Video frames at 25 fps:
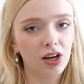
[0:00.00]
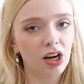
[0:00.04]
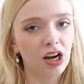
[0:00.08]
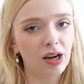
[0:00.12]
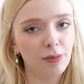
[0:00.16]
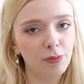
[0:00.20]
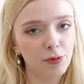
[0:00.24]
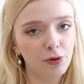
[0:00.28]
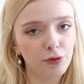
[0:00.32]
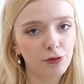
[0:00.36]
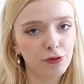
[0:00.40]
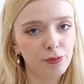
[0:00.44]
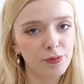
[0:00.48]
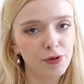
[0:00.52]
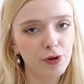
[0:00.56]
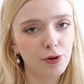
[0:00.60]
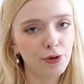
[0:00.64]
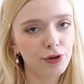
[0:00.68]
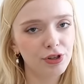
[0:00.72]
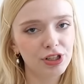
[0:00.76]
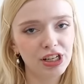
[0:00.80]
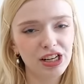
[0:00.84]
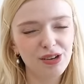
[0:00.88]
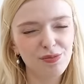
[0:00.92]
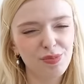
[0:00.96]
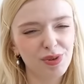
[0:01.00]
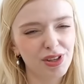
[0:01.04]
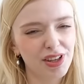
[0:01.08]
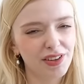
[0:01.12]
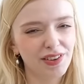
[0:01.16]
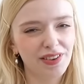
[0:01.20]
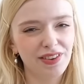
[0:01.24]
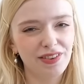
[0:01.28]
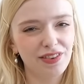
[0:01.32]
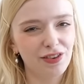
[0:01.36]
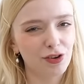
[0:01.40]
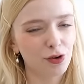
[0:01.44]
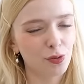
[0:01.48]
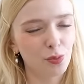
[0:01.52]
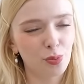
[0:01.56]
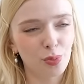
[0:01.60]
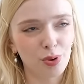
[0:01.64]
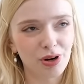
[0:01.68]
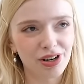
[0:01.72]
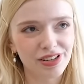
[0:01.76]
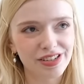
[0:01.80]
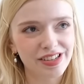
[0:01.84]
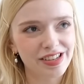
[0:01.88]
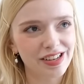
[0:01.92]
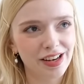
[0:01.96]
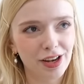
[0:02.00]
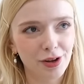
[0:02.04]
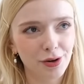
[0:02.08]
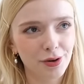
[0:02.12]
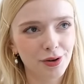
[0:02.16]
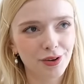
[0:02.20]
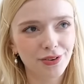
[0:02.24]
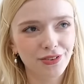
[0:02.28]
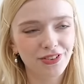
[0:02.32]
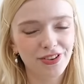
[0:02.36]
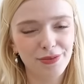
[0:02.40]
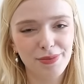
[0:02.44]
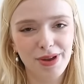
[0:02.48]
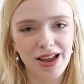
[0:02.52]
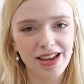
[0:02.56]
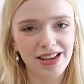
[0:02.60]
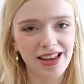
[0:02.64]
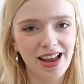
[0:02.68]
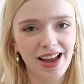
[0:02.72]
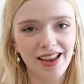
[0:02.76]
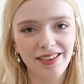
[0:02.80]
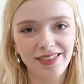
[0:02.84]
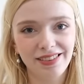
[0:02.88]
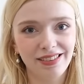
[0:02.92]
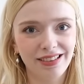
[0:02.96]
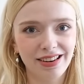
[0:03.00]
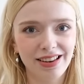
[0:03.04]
I'm not from Yorkshire, but this is still pretty local to me, I guess.